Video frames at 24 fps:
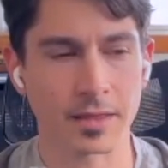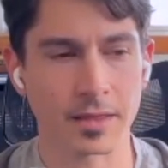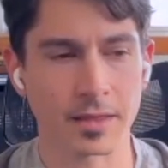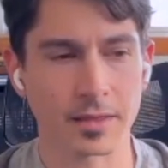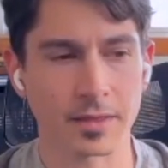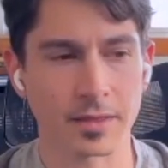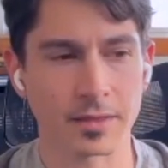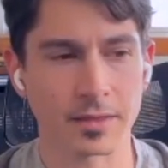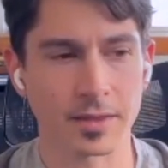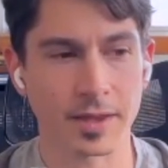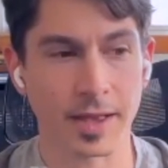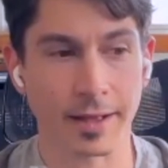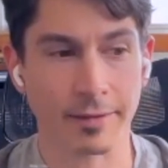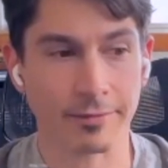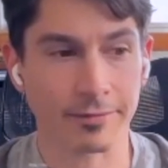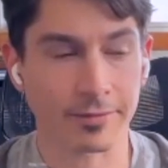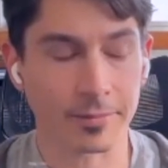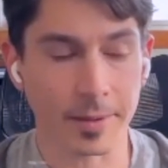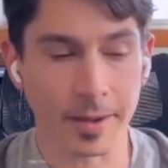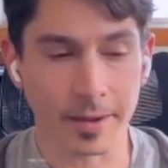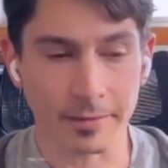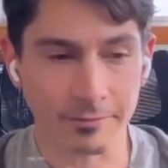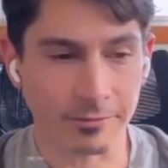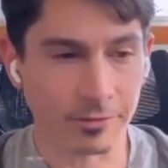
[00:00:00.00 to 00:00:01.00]
the
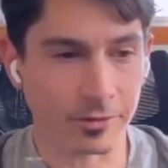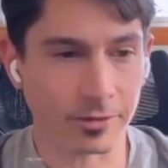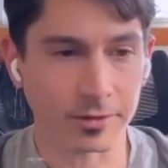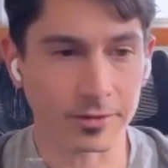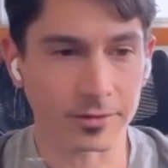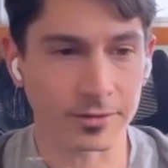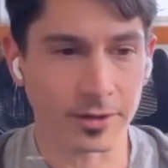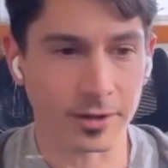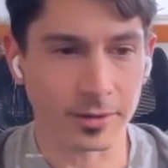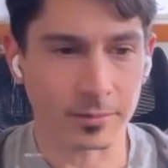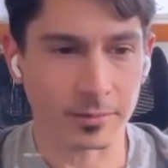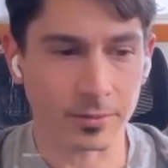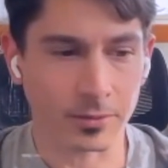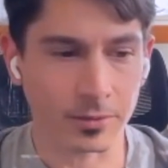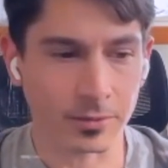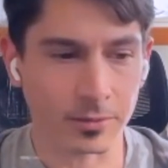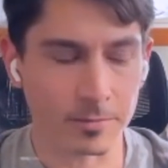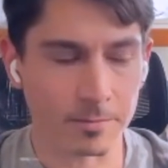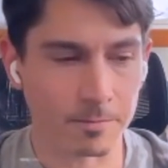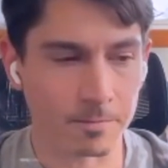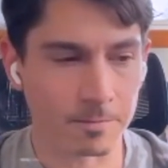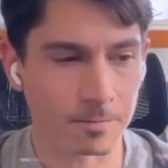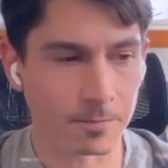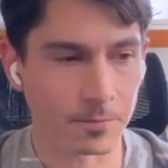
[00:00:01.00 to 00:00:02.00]
alphabet, for example,
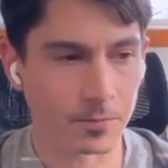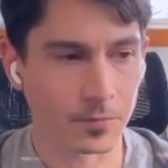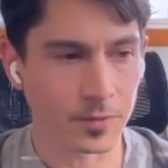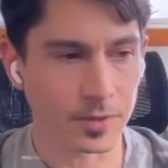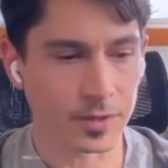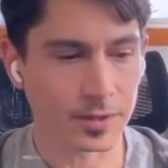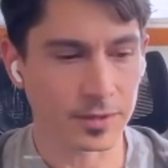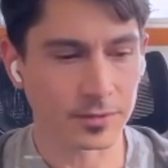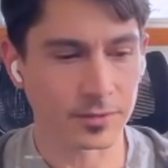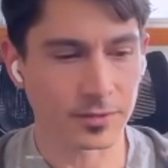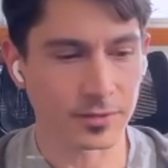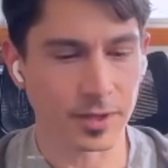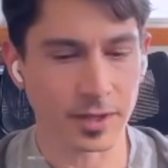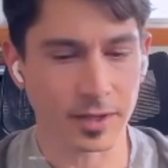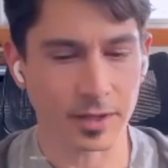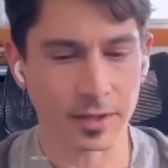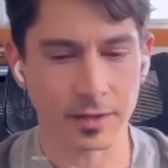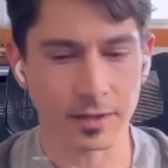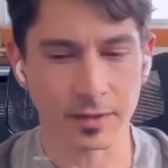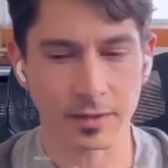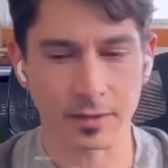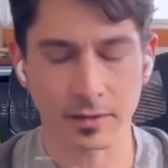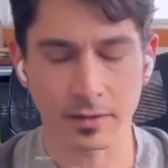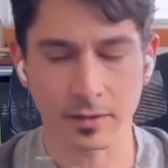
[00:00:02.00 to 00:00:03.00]
is
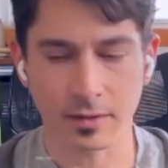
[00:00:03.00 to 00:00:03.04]
a